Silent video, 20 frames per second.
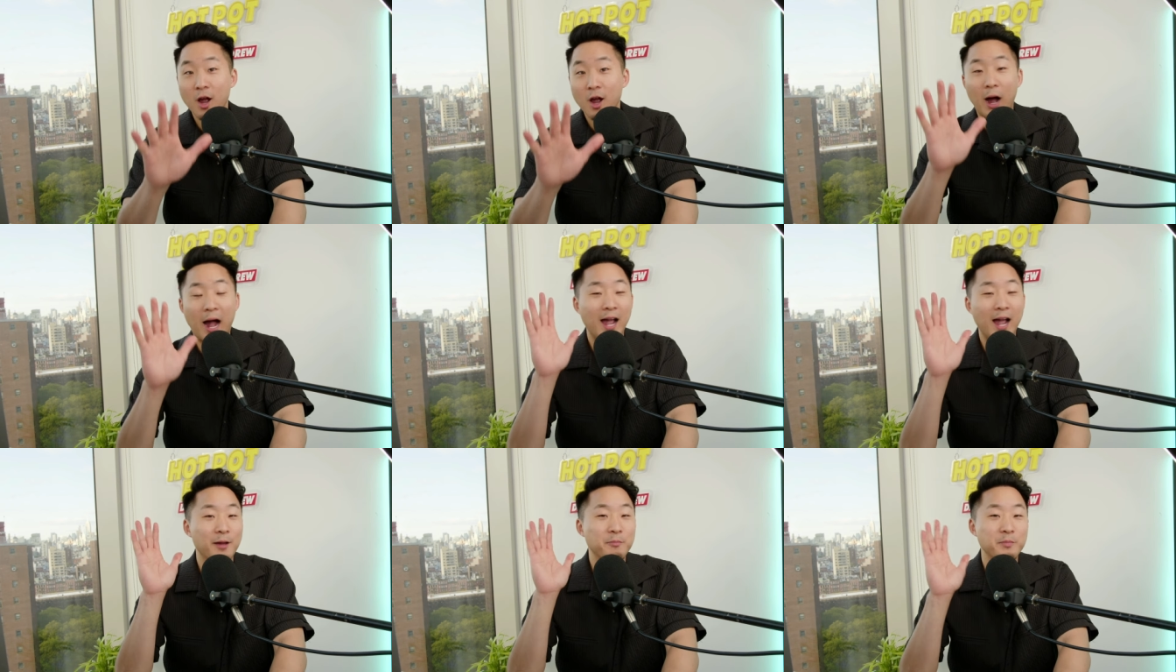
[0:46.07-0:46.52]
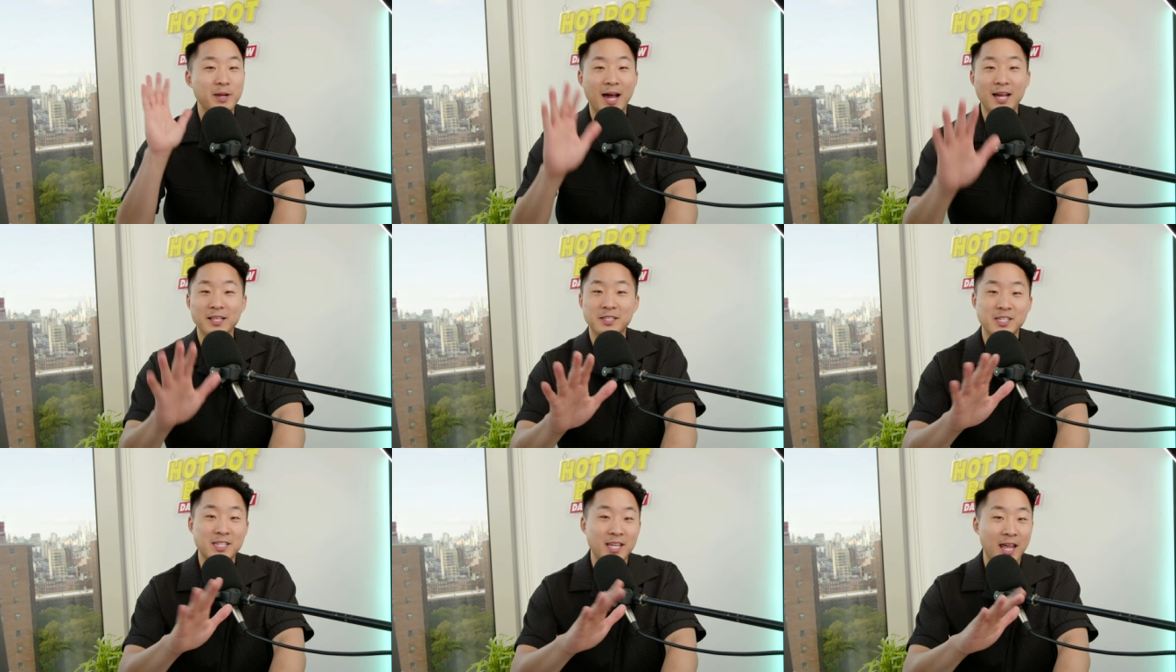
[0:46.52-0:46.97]
We're
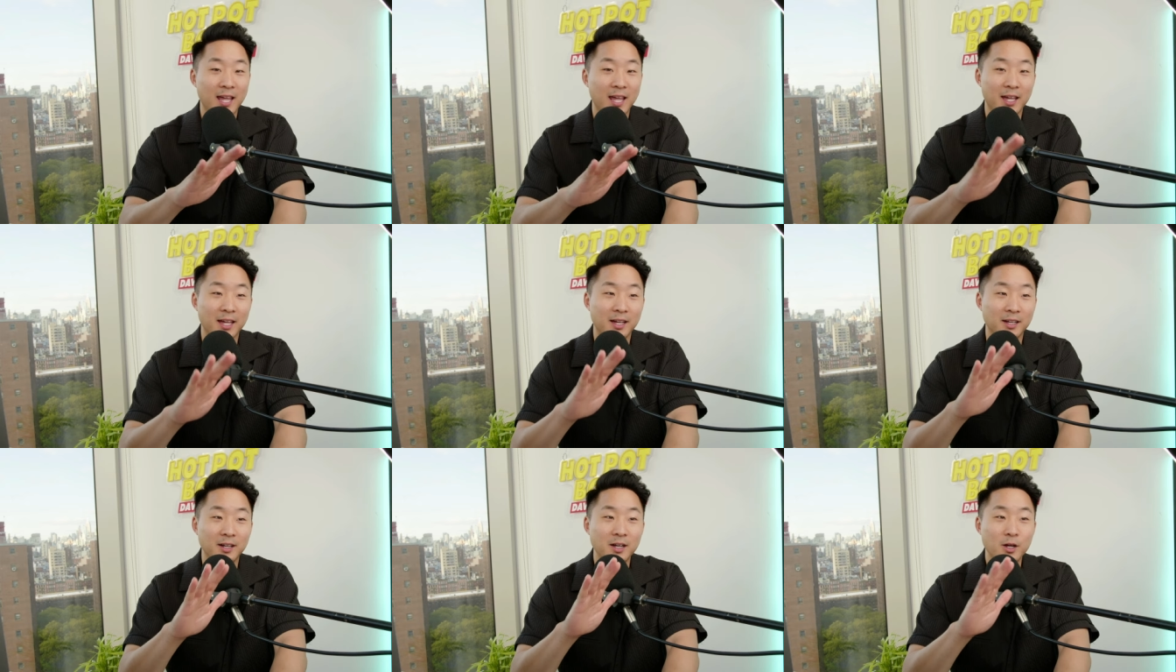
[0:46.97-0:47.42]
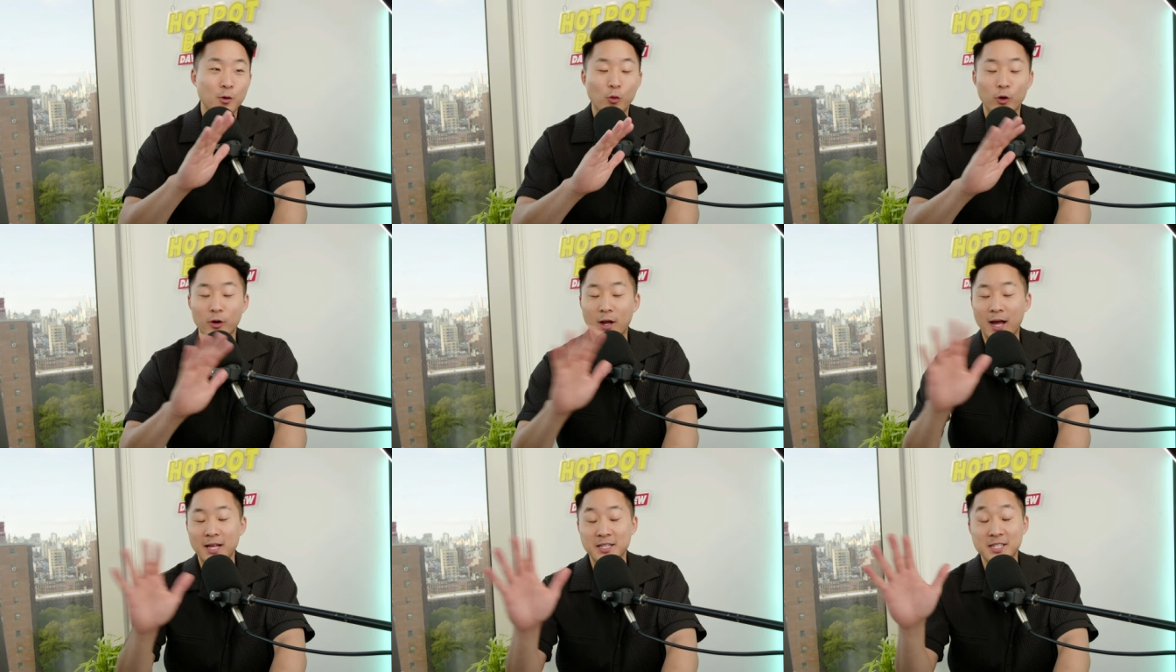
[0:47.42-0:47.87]
not saying
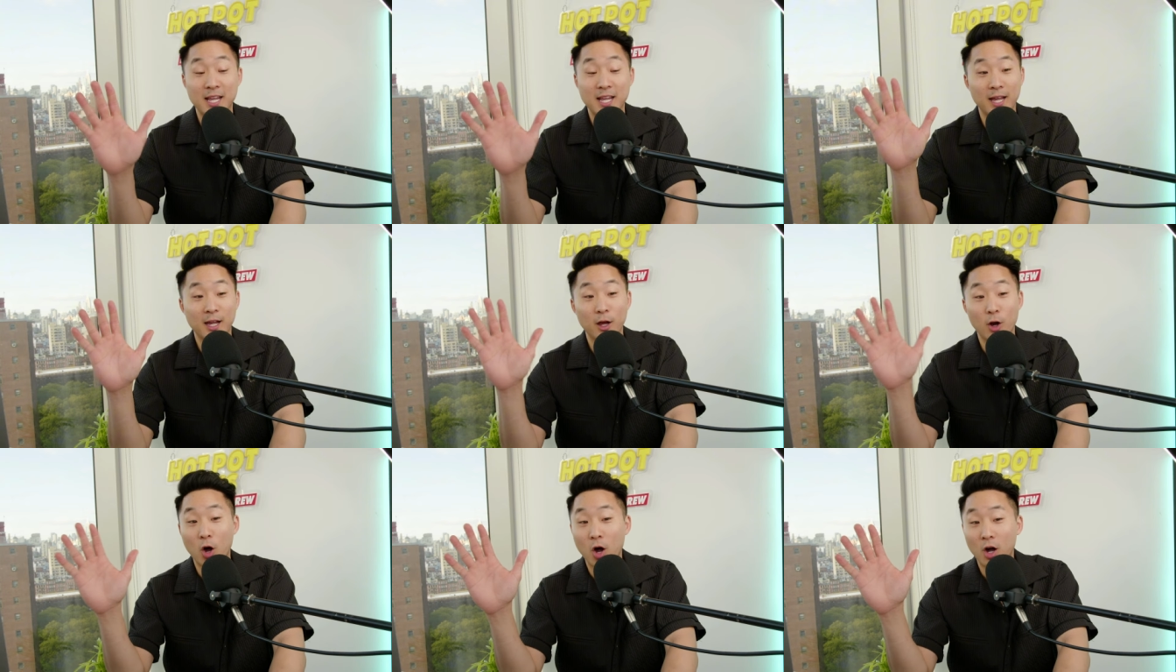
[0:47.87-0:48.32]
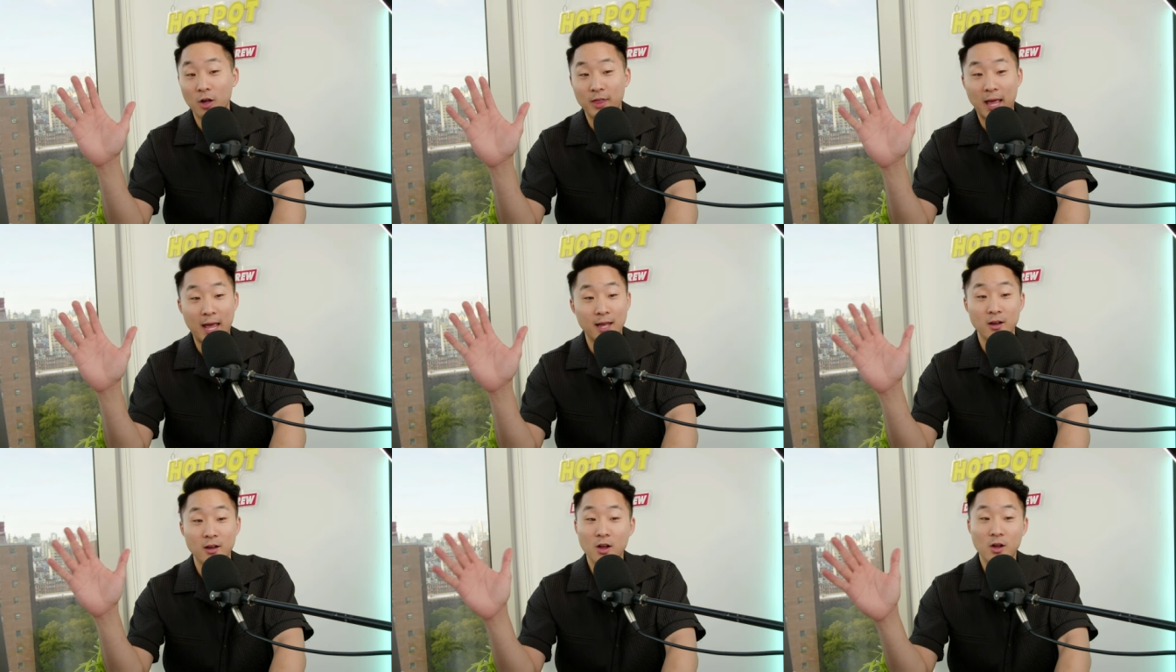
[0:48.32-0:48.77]
at all
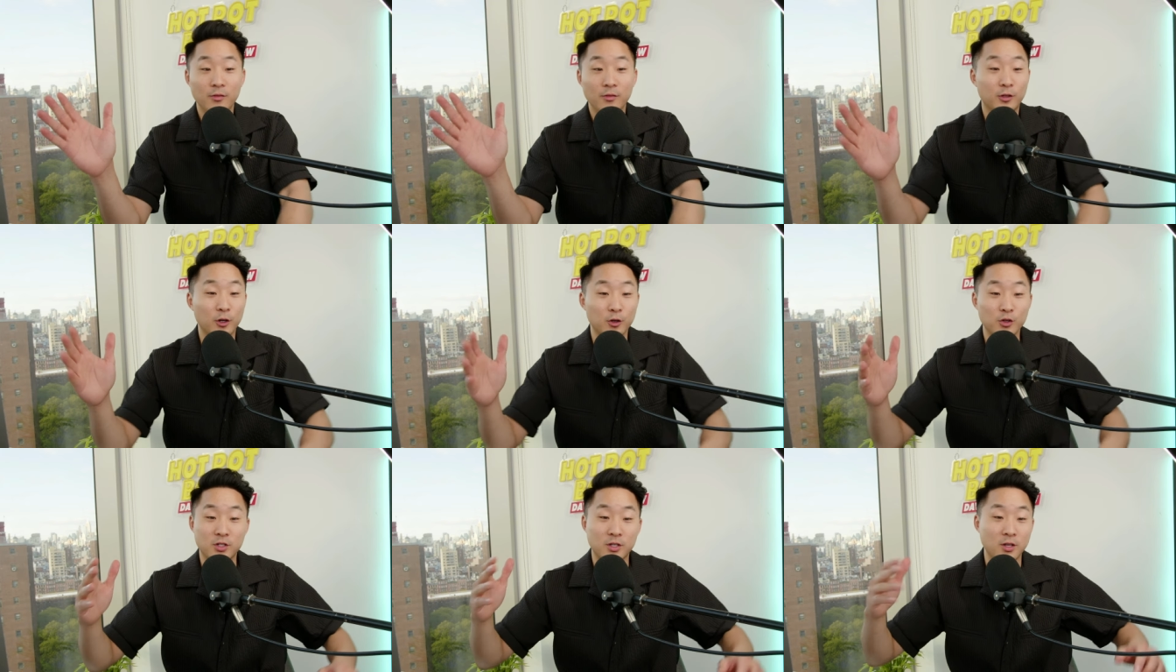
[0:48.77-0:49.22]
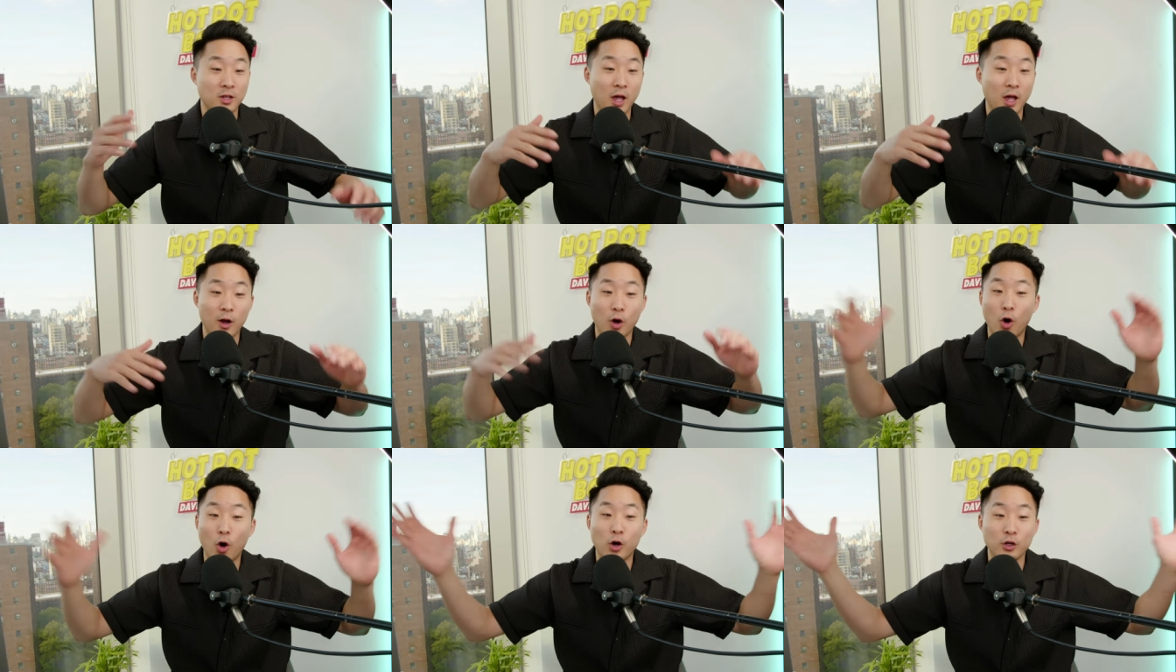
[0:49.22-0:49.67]
that
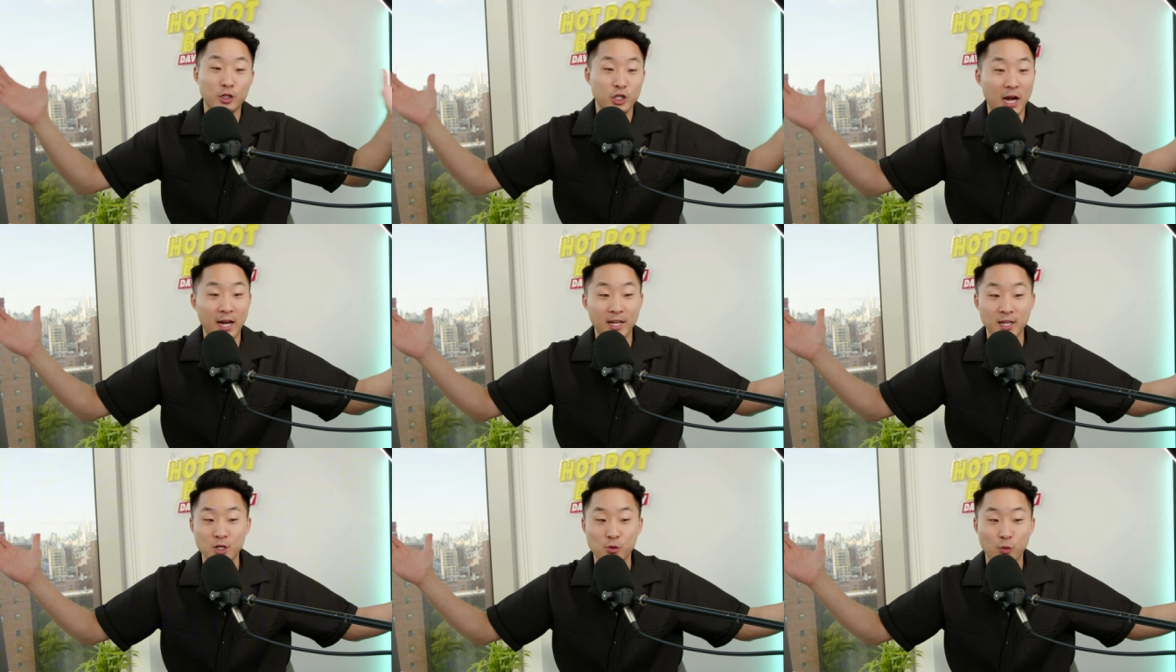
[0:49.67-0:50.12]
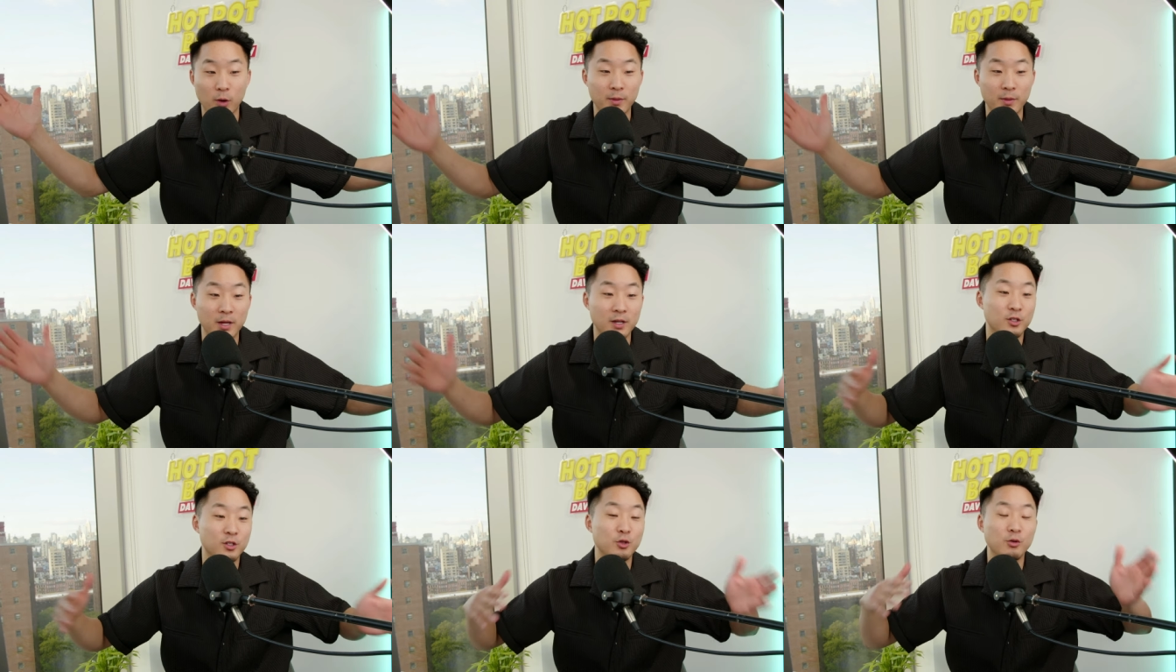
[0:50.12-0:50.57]
all Chinese
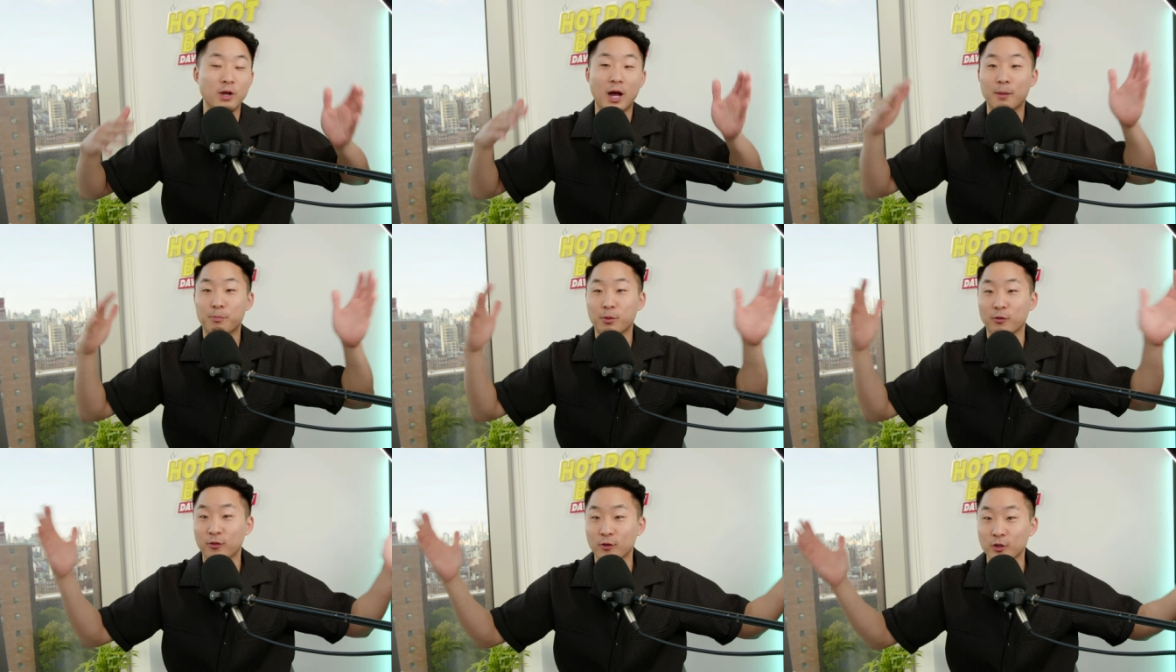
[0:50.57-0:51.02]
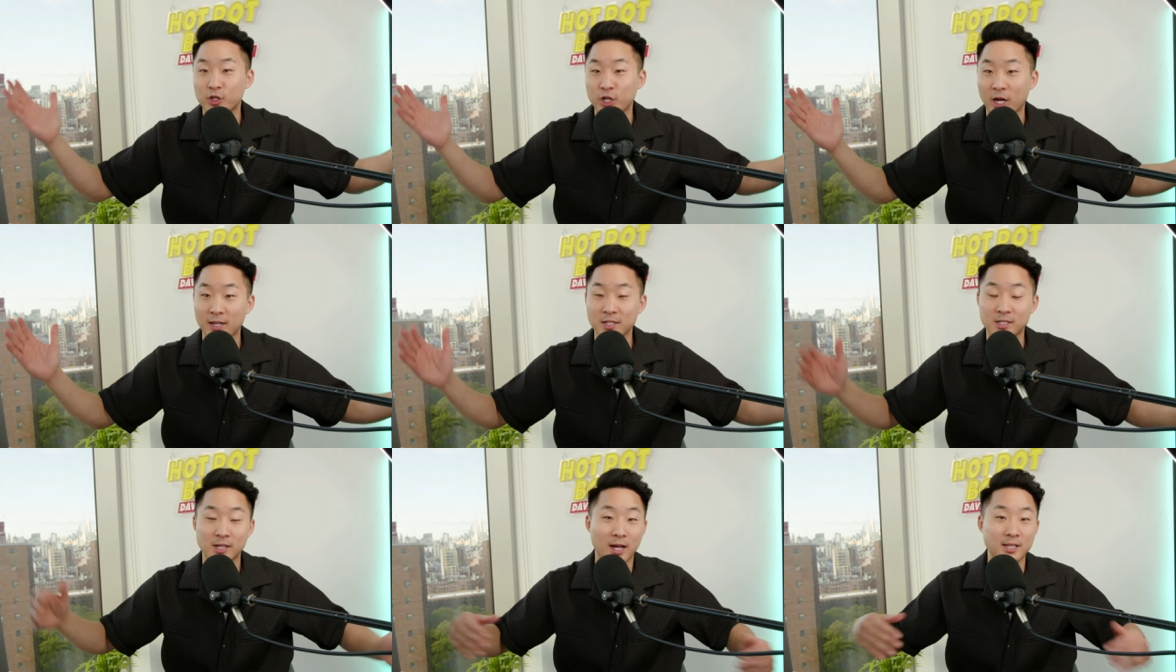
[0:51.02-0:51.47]
women do not prefer
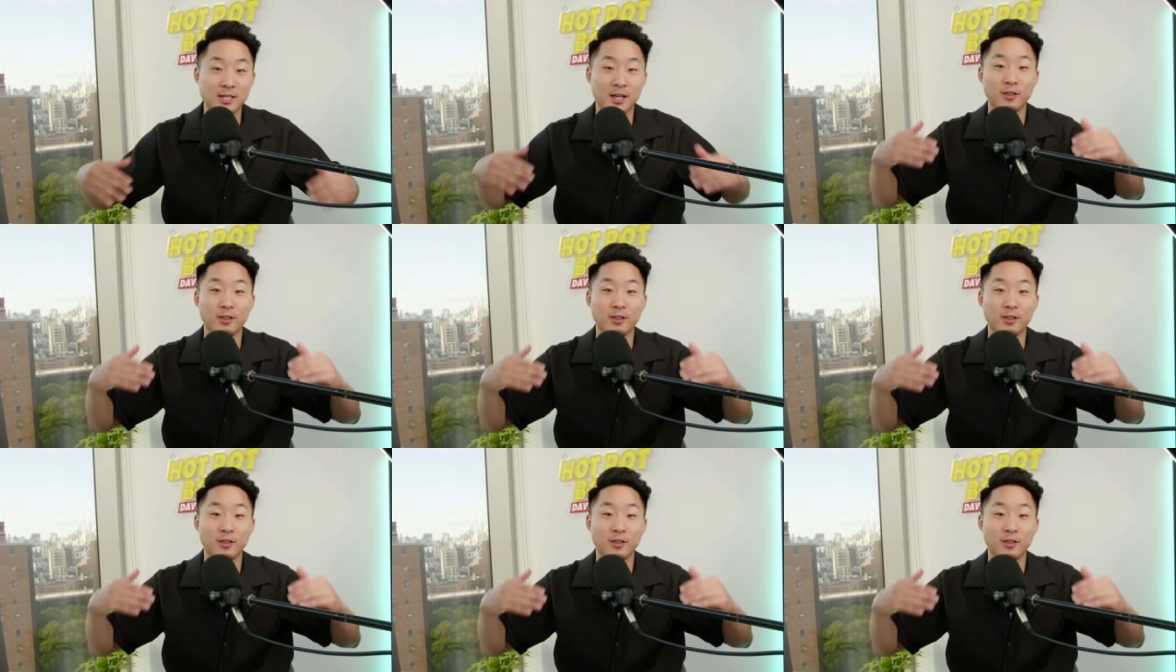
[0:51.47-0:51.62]
Chinese guys.